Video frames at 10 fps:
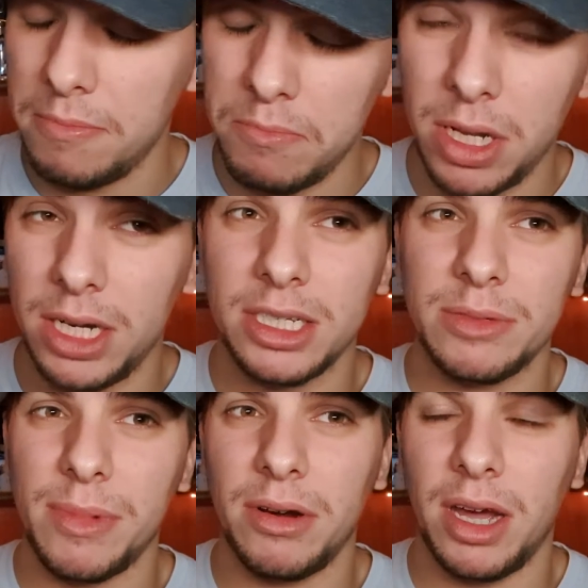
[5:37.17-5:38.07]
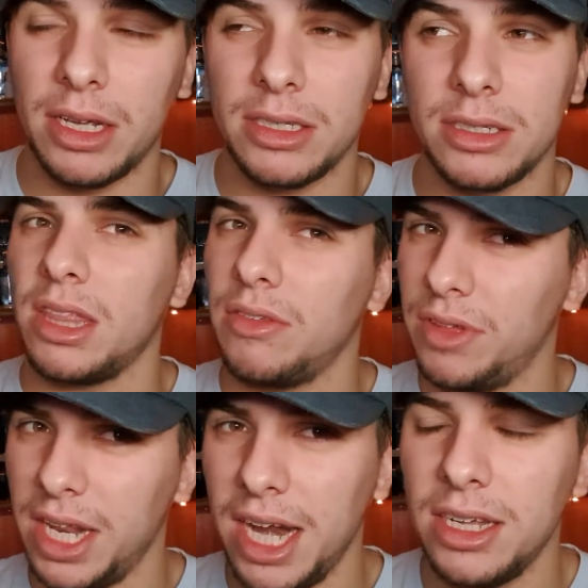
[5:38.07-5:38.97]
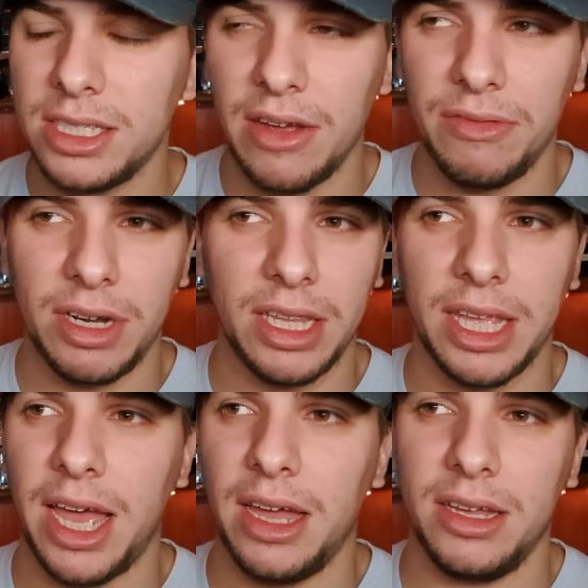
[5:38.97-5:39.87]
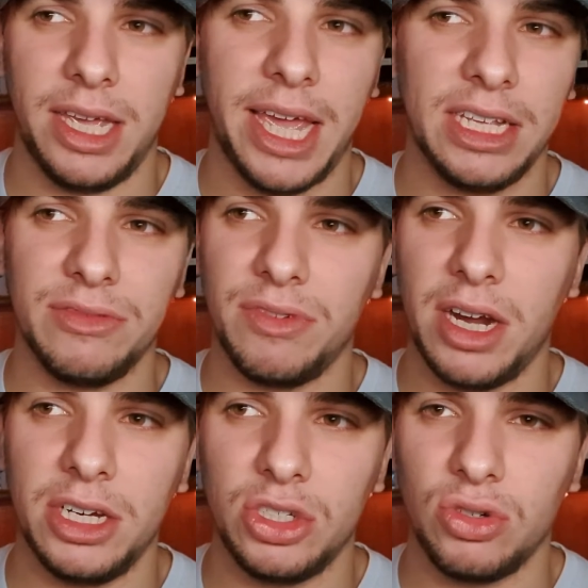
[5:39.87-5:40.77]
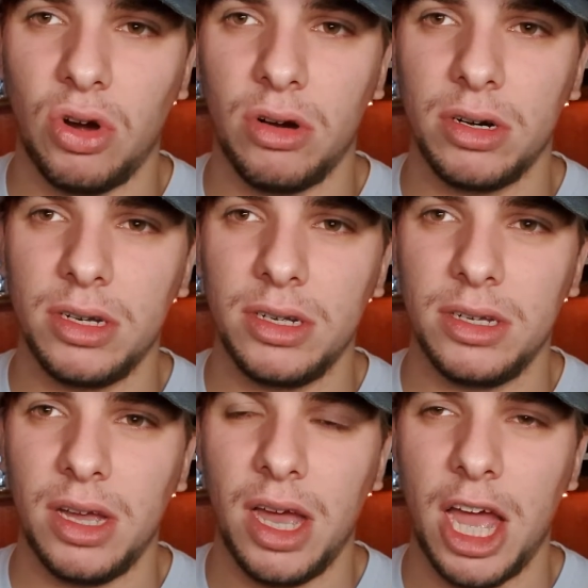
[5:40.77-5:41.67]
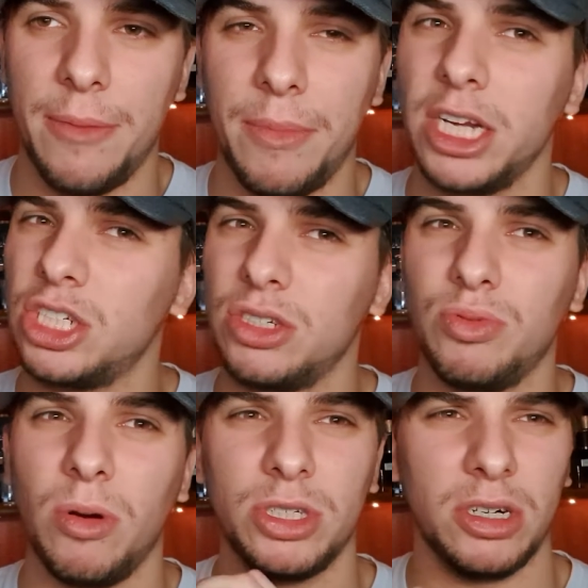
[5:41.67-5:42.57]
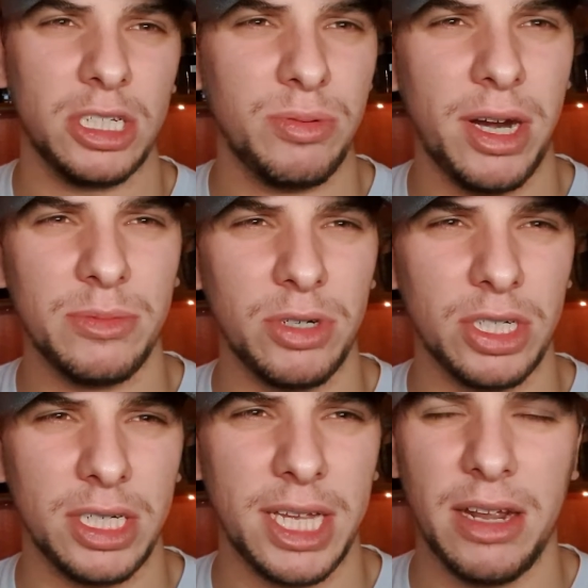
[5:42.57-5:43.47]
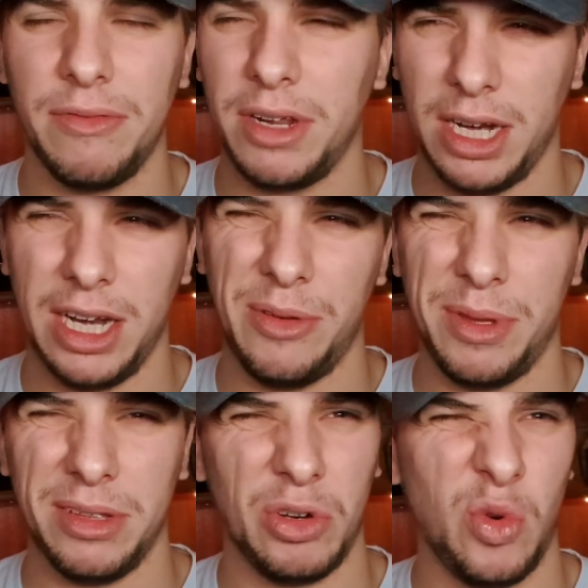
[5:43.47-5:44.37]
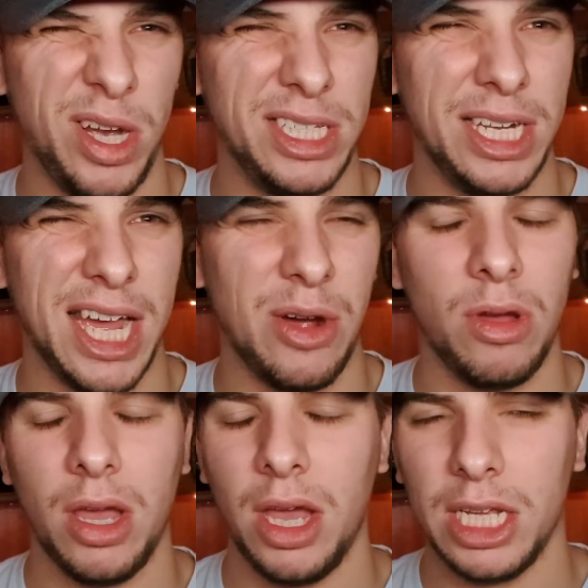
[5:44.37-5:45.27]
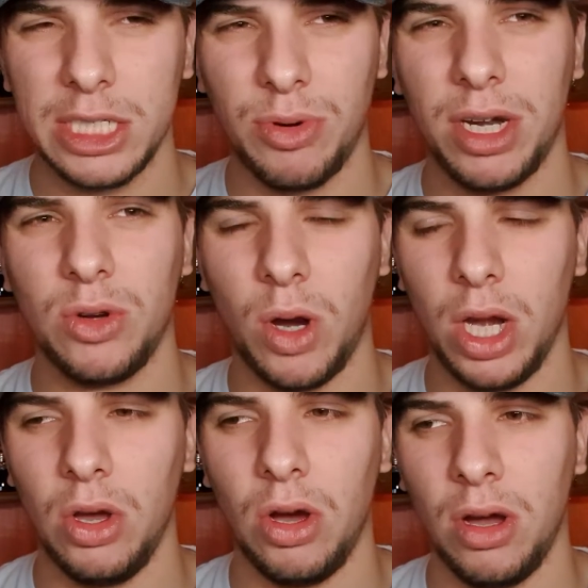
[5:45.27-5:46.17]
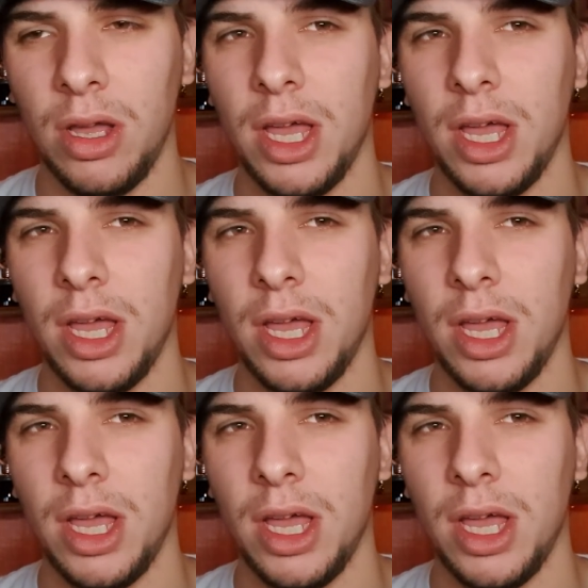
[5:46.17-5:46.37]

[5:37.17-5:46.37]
But it does smell nice. The vanilla is definitely there. It is very strong. I probably shouldn't have sprayed as much as I did. I think I'm a little bit queasy now. Sprayed quite a lot.